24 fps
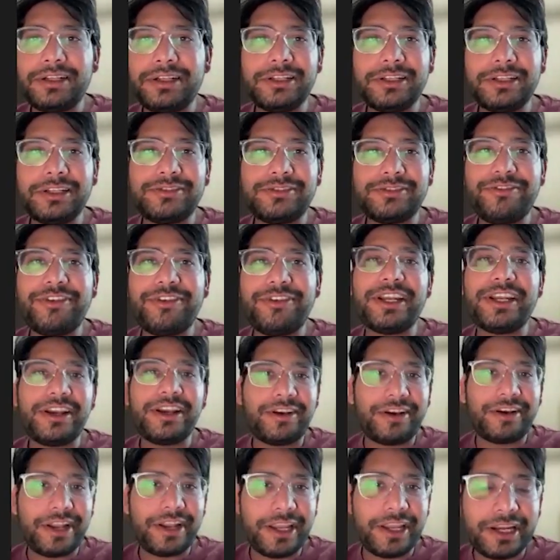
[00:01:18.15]
it's very
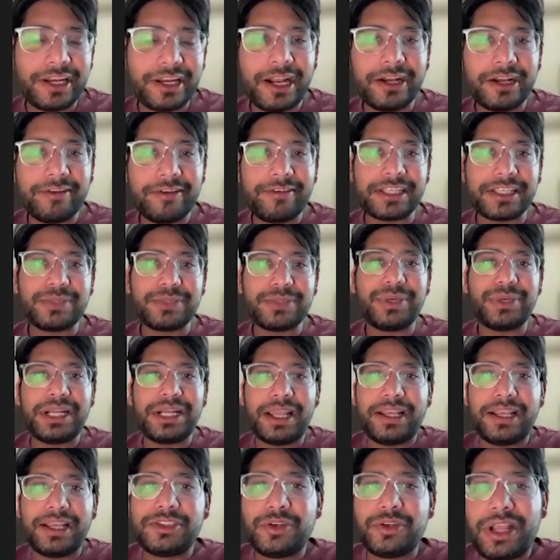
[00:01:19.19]
rare kind of
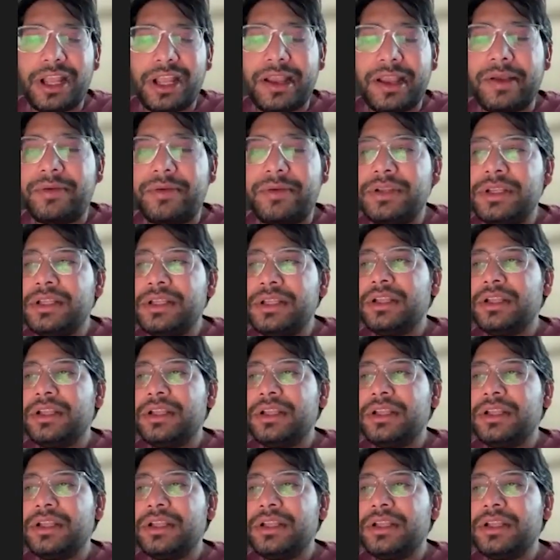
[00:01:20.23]
expertise to have.